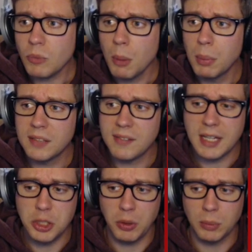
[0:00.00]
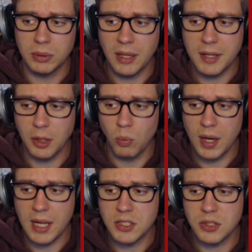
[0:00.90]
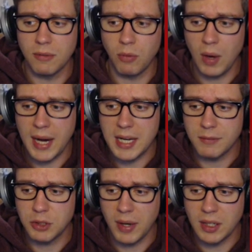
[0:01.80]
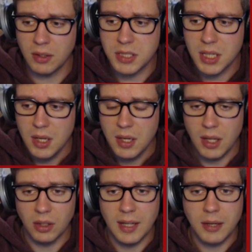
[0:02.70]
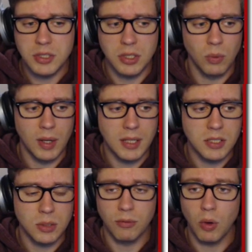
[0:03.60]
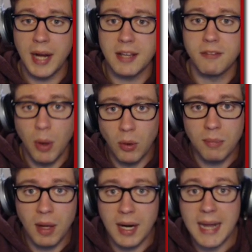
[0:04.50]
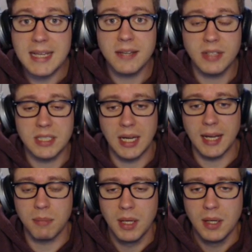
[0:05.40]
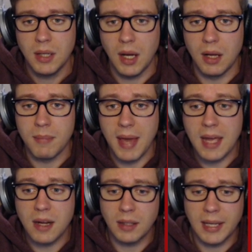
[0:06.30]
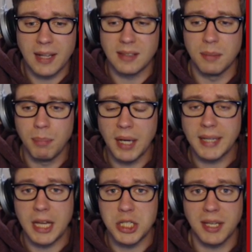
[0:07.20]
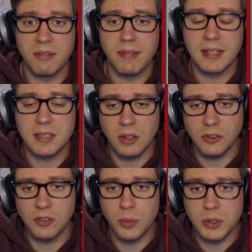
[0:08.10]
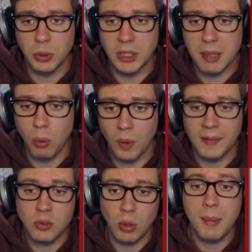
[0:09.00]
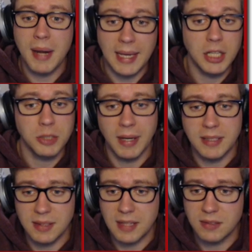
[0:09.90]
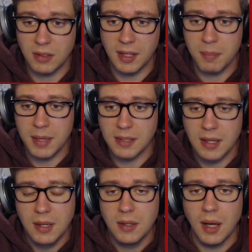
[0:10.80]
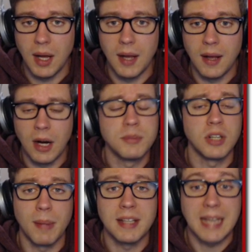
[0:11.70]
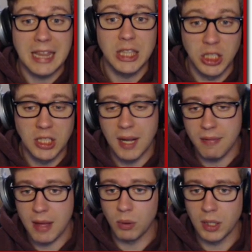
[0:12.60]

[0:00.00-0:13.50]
But this handy trick will allow you to run into a variety of trainers, it'll allow you to run into a variety of Pokemon at any given time, um, and like I said, the bug catching event also is really important, that's where I'm going to catch my Scizor in a bit, uh, I'm sorry, my Scyther, and then we're going